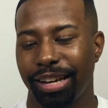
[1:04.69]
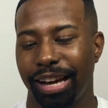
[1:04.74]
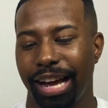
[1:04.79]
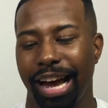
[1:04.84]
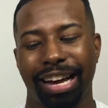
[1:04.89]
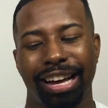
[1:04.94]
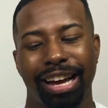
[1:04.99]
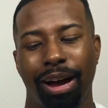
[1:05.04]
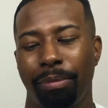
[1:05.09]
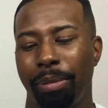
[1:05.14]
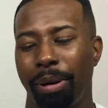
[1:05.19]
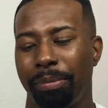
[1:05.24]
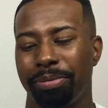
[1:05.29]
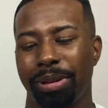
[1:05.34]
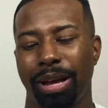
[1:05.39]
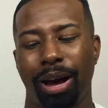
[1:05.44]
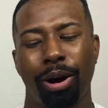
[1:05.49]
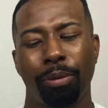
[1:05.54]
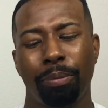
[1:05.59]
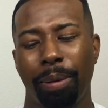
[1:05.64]
I
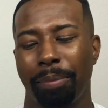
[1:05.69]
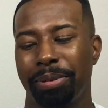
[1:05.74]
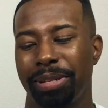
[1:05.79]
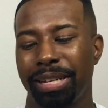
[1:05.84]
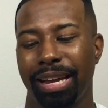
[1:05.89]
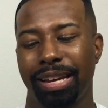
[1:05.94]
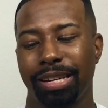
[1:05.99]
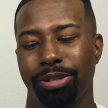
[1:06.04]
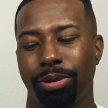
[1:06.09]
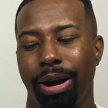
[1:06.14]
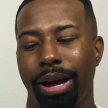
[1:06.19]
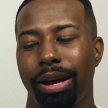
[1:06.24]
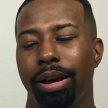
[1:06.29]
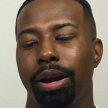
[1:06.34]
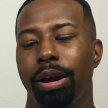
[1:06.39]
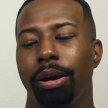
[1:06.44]
hope I'm saying this right,